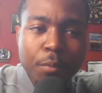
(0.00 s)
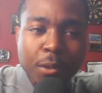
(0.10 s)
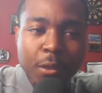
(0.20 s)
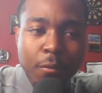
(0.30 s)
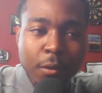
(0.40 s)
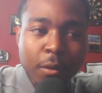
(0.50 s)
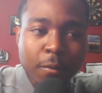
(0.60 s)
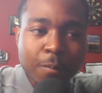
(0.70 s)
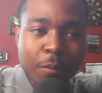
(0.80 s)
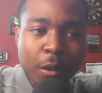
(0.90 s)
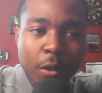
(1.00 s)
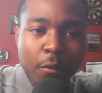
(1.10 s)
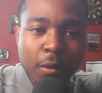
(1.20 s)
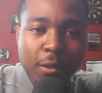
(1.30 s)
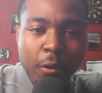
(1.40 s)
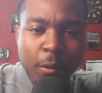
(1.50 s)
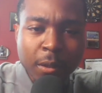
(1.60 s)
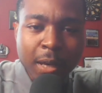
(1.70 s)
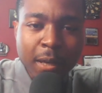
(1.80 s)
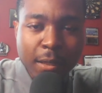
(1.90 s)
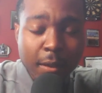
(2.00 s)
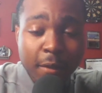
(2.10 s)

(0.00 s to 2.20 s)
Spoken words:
Particularly, you know, his early days,